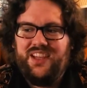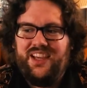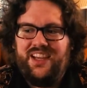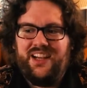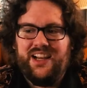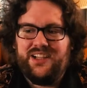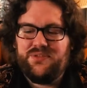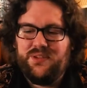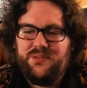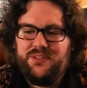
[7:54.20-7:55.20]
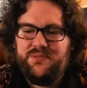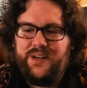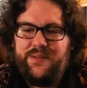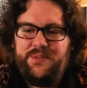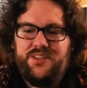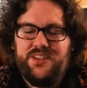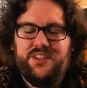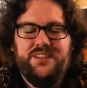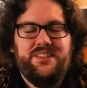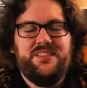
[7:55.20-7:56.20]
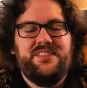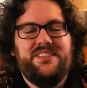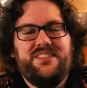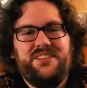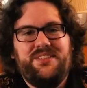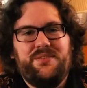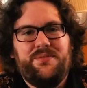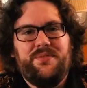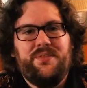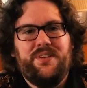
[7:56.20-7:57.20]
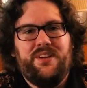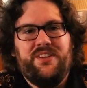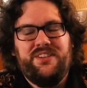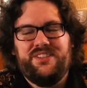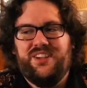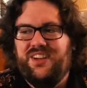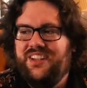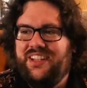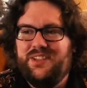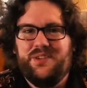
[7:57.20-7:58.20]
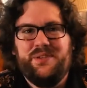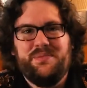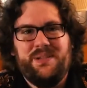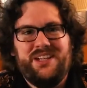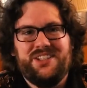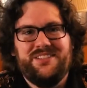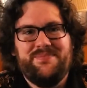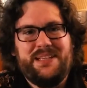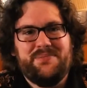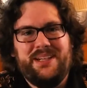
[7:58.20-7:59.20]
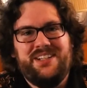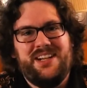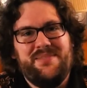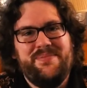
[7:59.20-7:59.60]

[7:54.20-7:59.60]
And I got to work with some great musicians on this song, and that's always a pleasure. It makes my job